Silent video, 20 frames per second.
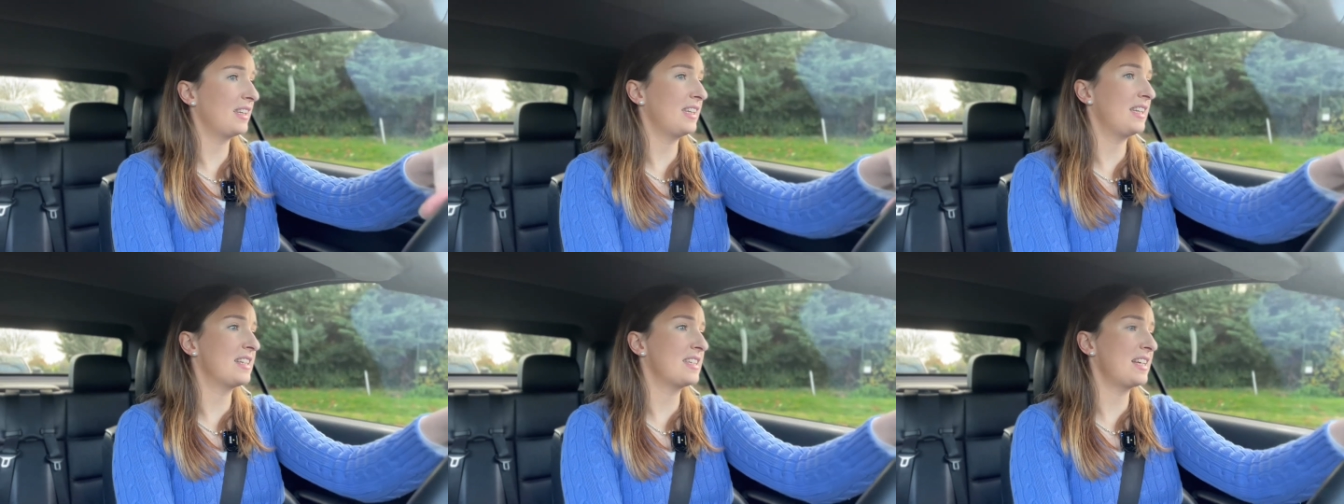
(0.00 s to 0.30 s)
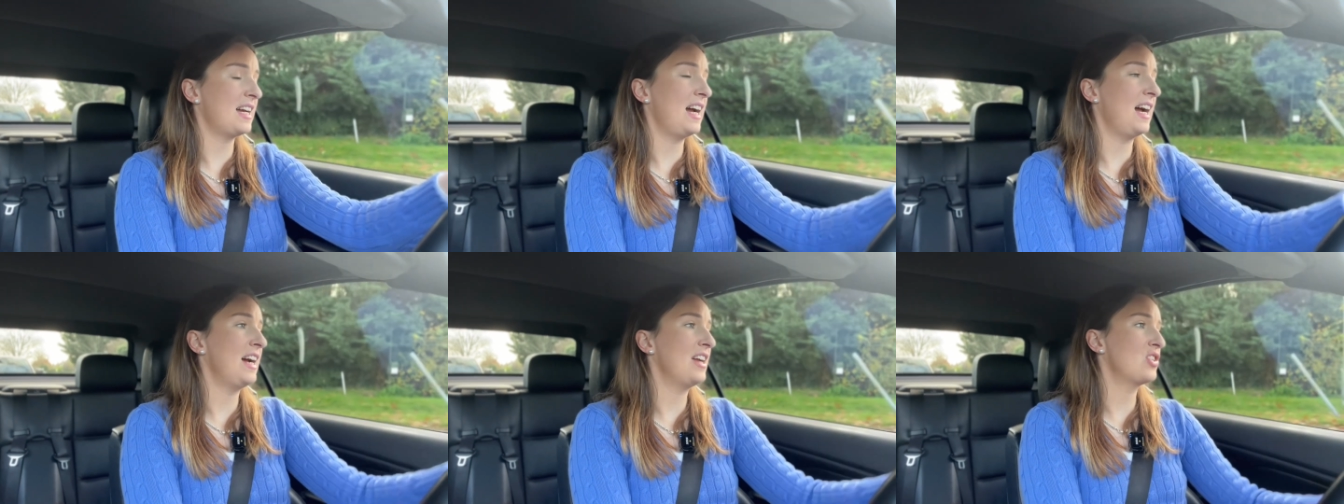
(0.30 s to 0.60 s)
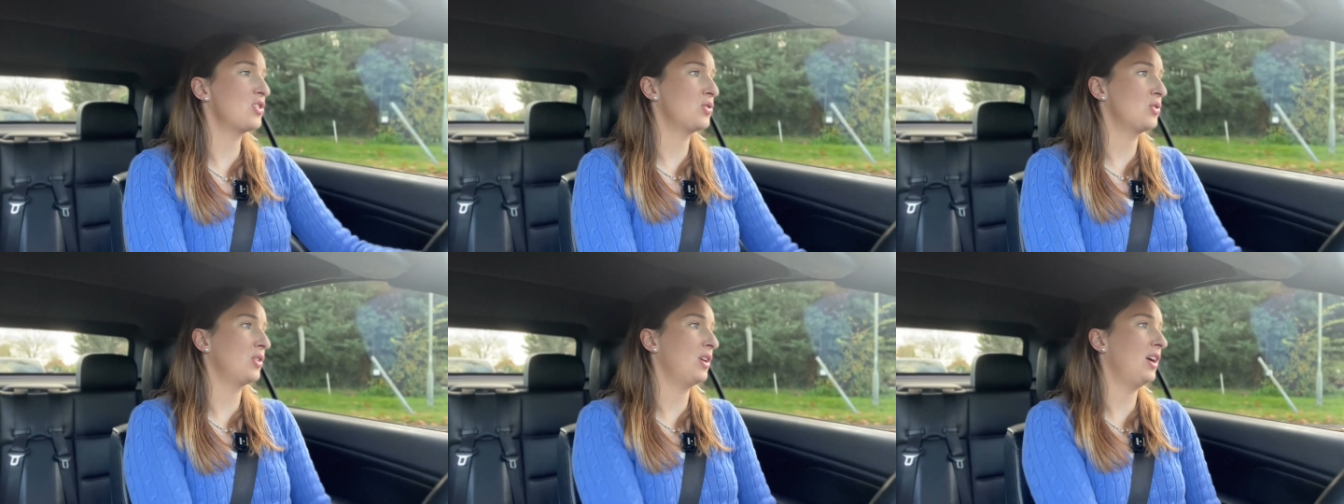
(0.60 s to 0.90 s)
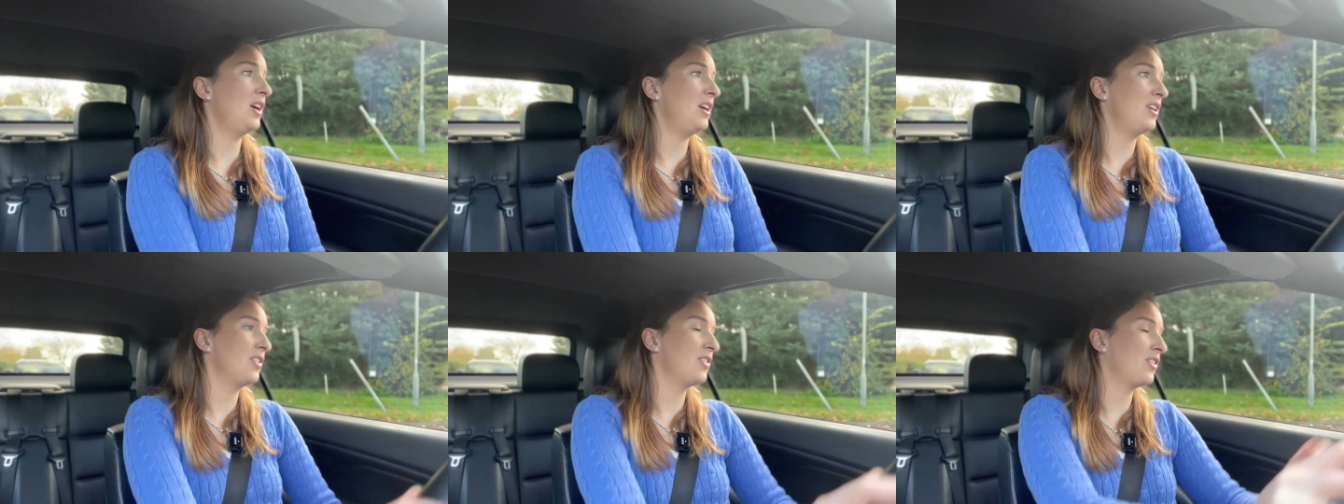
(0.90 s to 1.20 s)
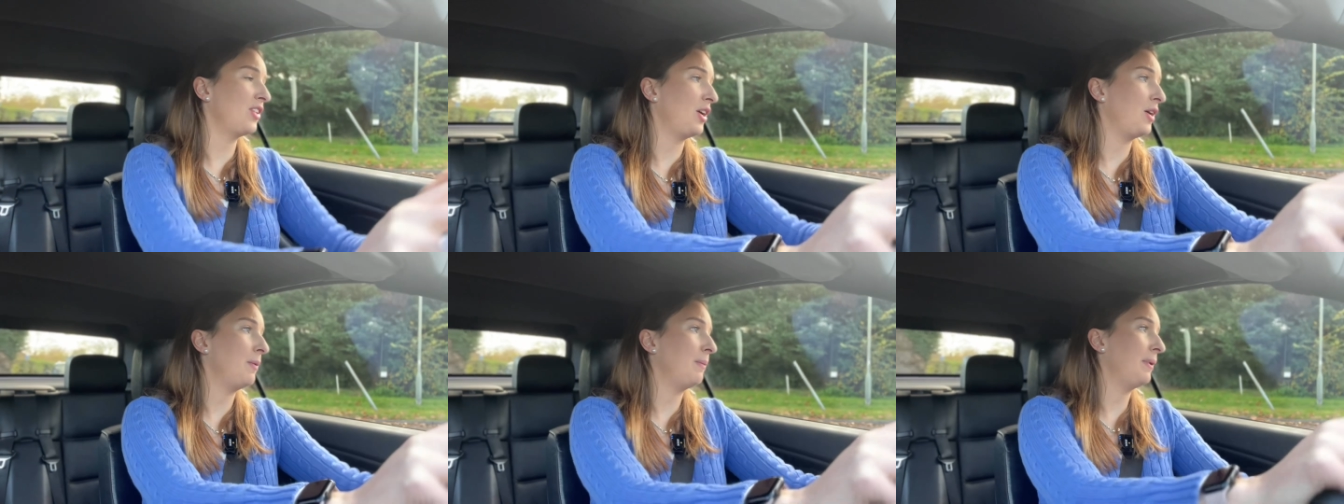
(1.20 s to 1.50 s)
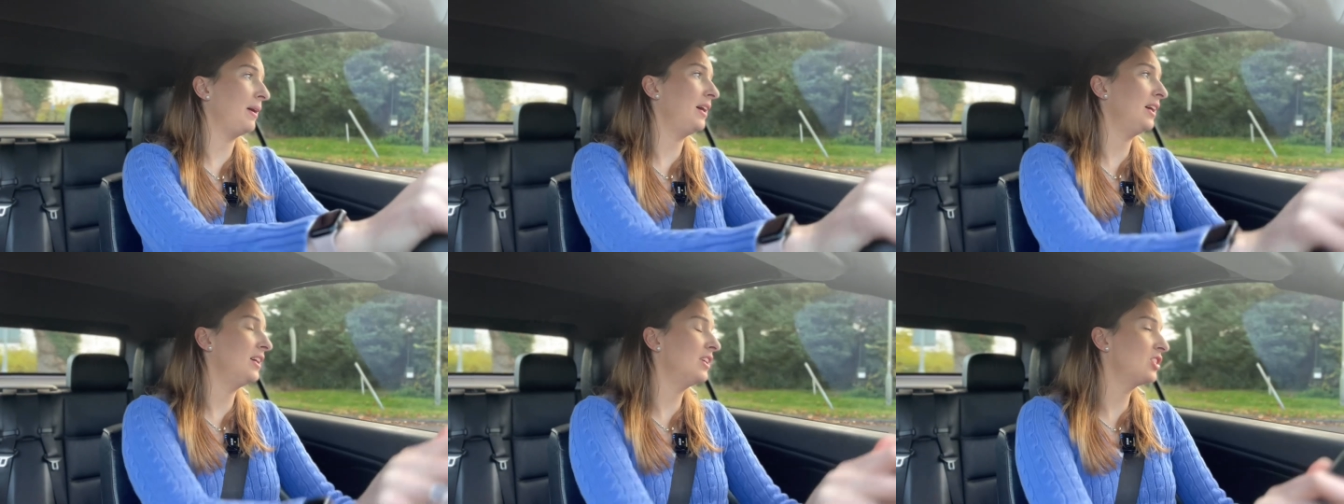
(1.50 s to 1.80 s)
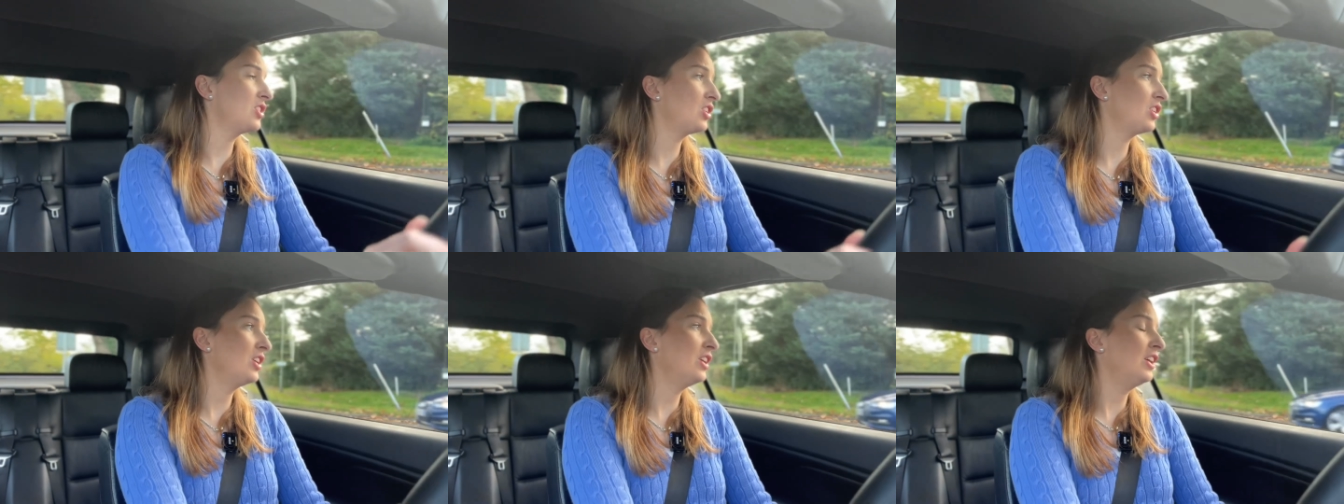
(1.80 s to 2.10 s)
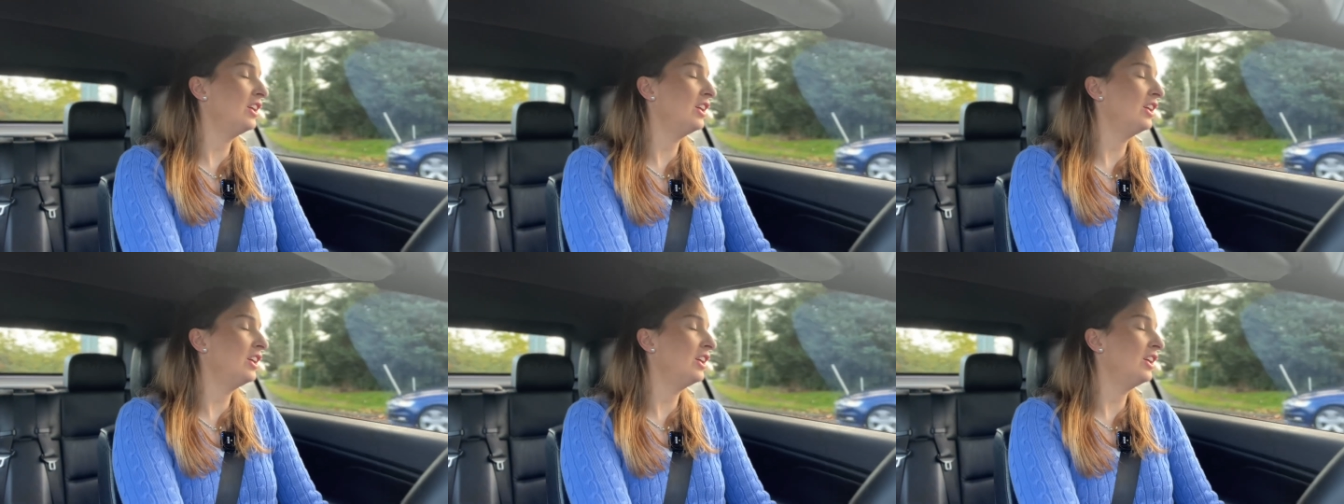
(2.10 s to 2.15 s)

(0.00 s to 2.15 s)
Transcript: this actual car so much,